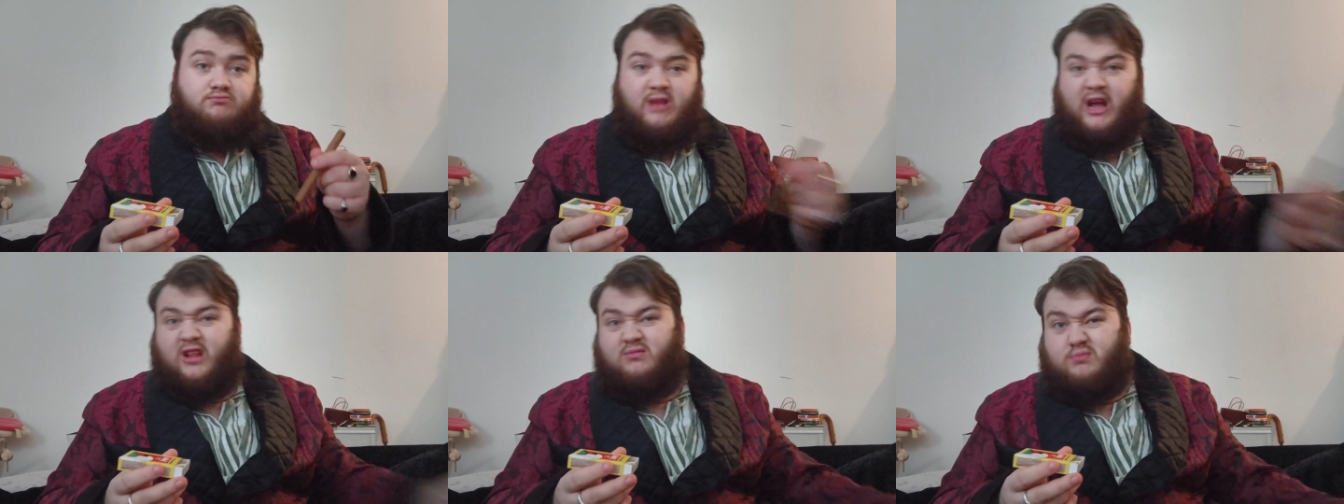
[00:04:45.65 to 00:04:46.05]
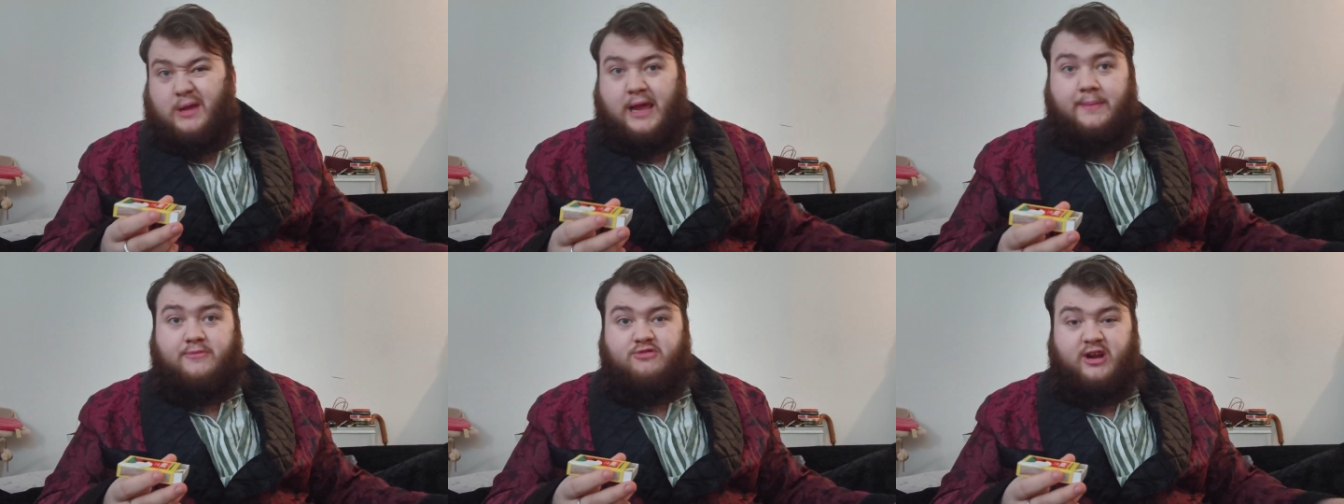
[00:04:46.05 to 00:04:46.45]
I'll
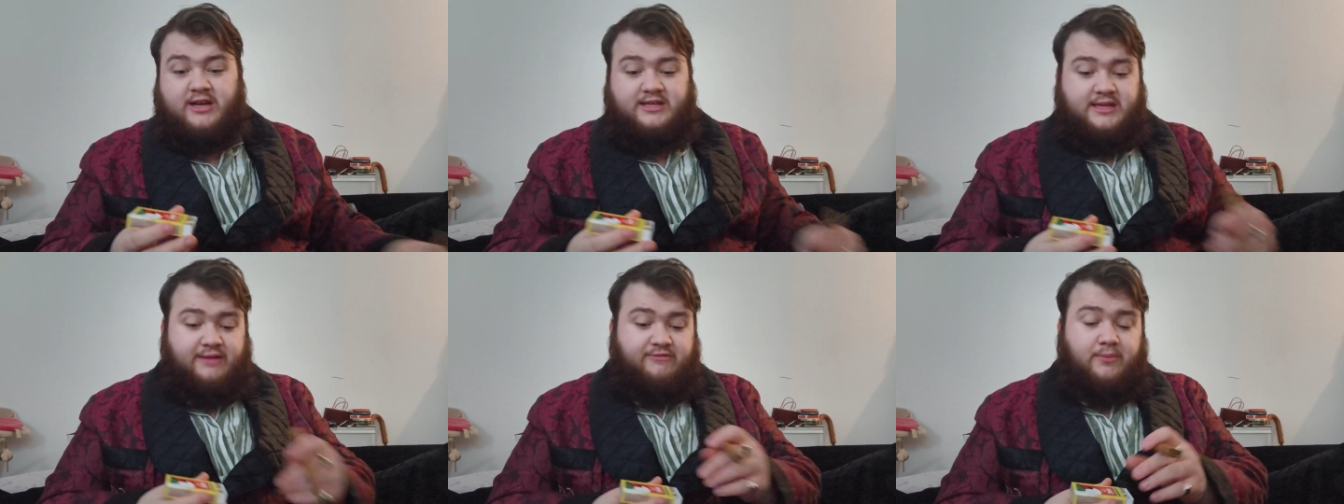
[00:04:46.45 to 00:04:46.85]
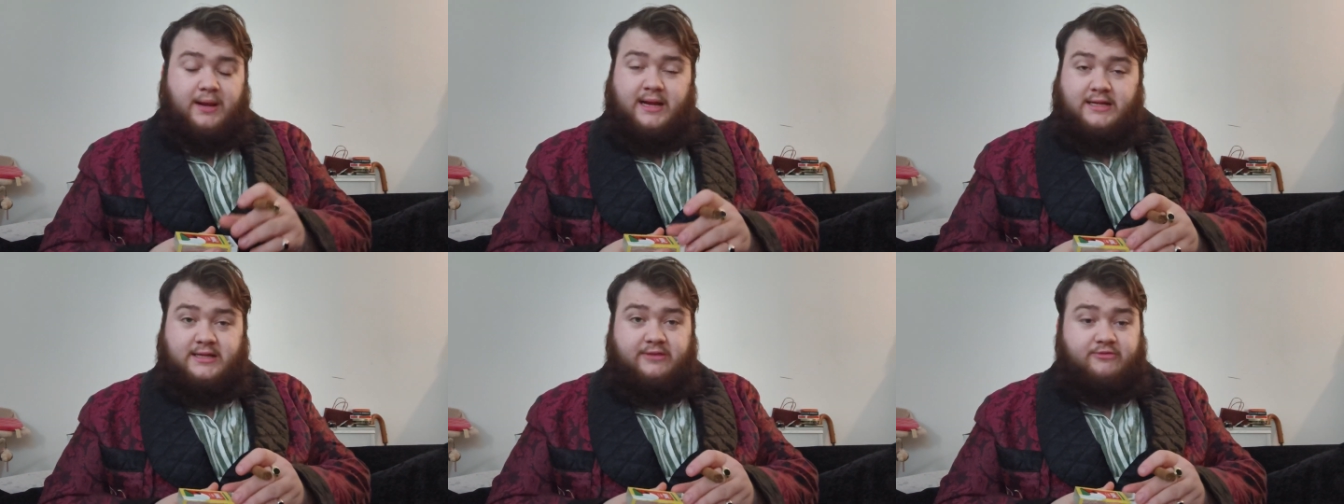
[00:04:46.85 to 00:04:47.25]
keep track of time from
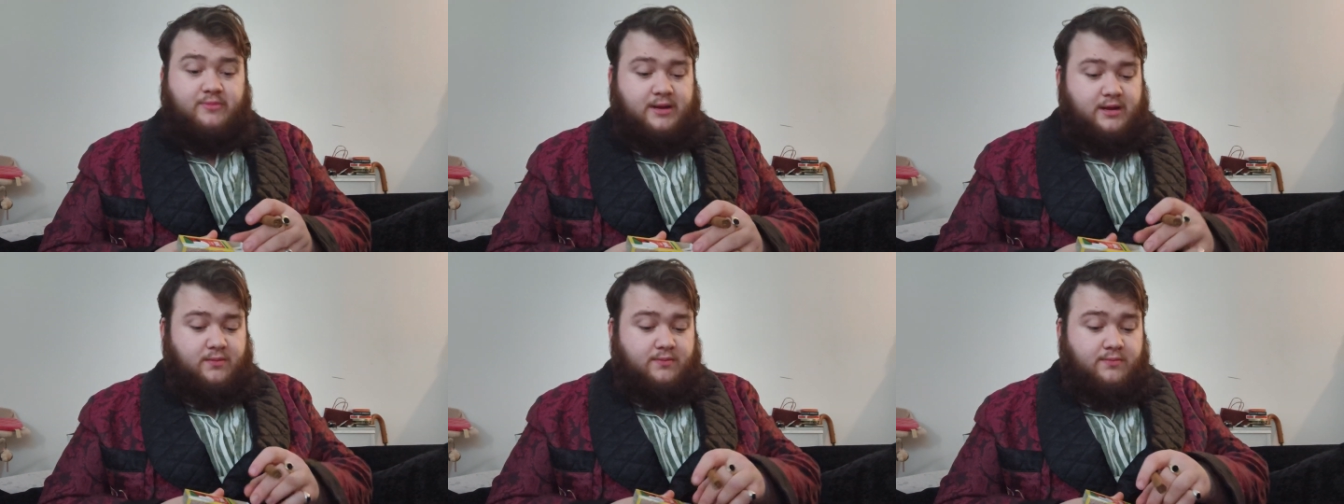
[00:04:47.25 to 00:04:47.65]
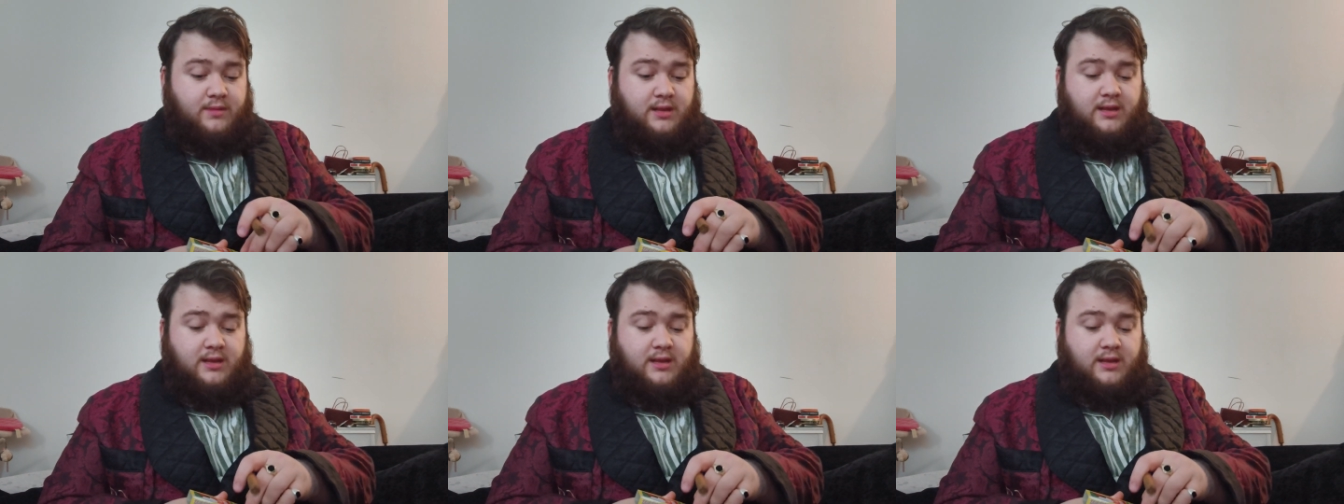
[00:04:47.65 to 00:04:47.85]
lighting it from now.